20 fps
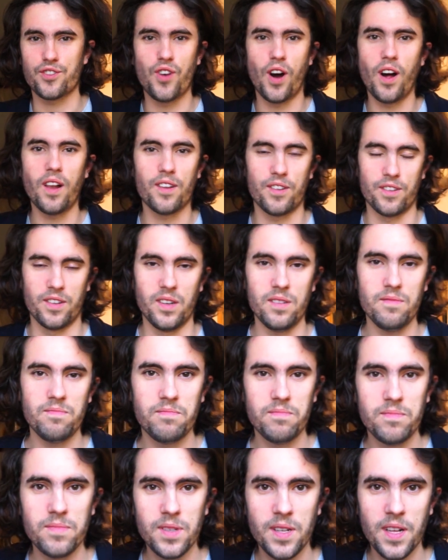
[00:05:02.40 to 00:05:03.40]
color
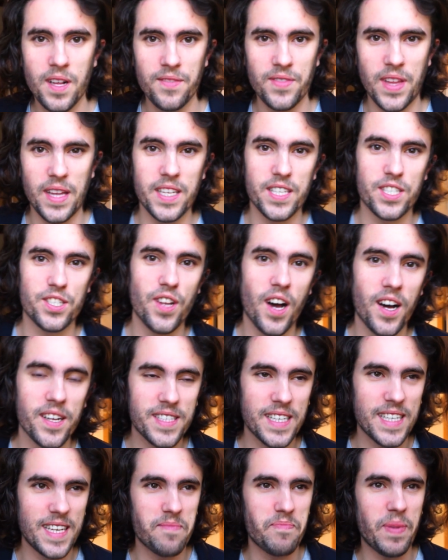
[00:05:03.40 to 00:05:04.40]
that is
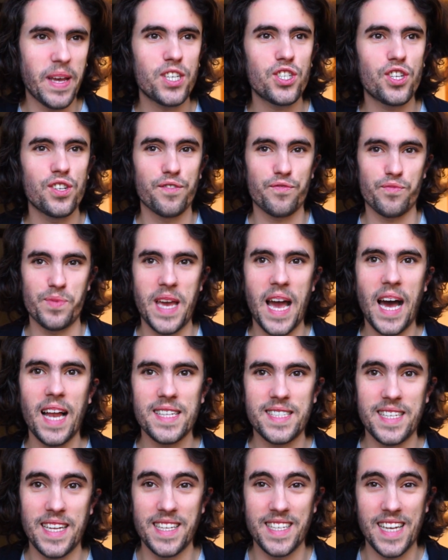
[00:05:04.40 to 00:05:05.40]
not a depiction of
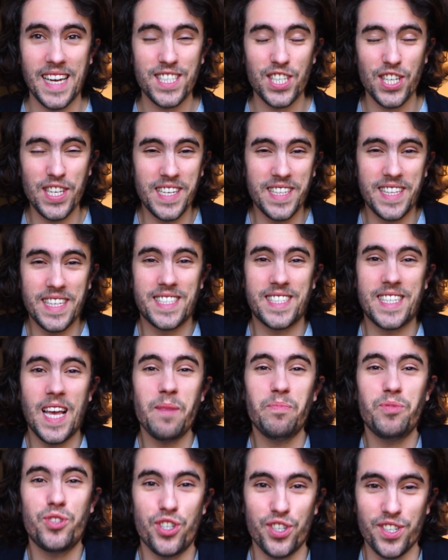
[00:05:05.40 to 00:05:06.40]
reality and is actually a
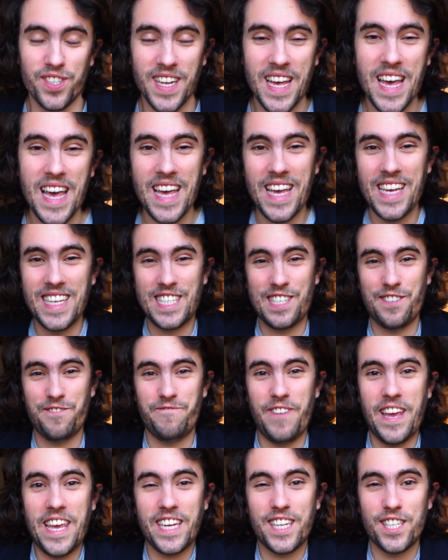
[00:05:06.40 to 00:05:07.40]
deception, is
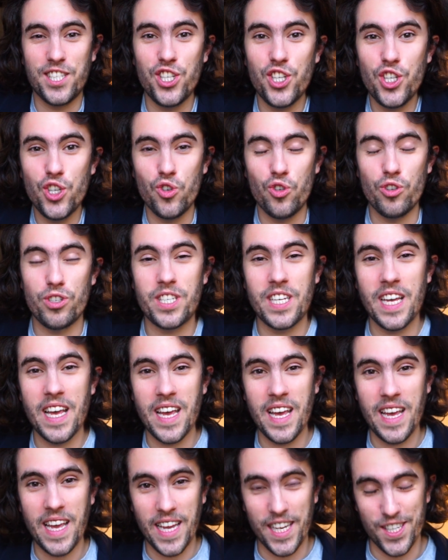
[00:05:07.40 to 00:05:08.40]
fake news,
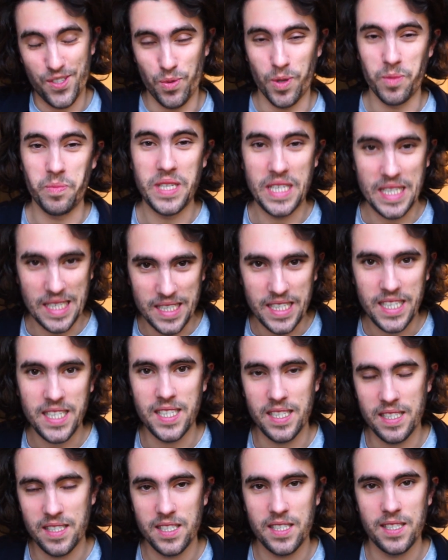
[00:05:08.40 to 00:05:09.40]
it will be
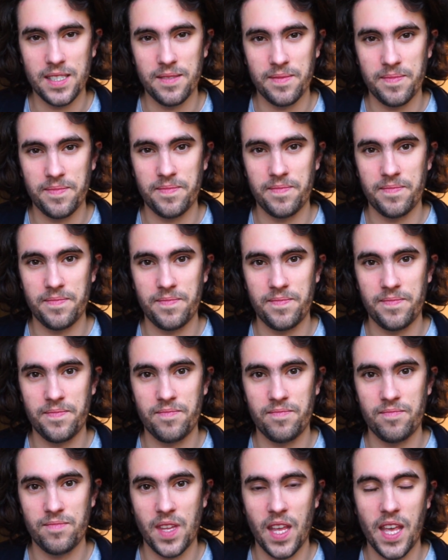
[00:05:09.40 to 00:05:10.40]
deleted.
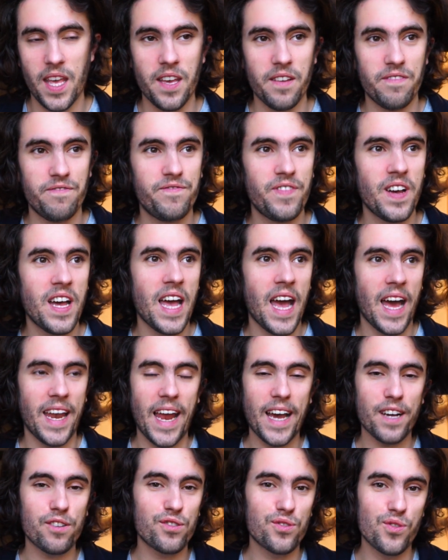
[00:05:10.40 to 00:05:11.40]
If,
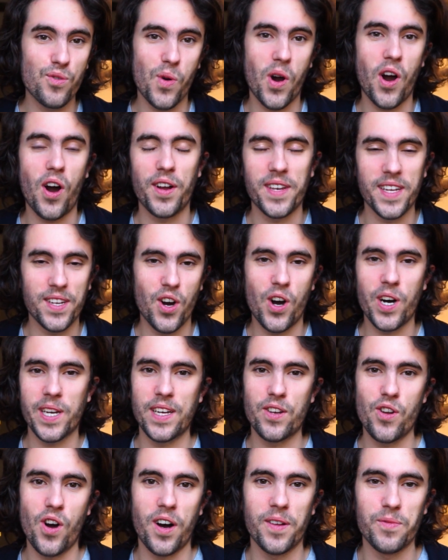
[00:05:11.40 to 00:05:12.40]
and I could go on and on
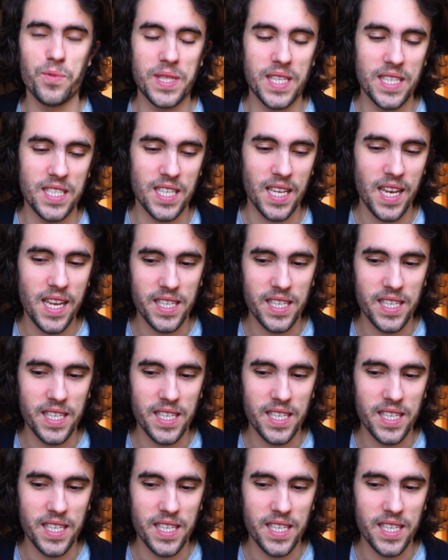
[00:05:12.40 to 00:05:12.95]
and on with this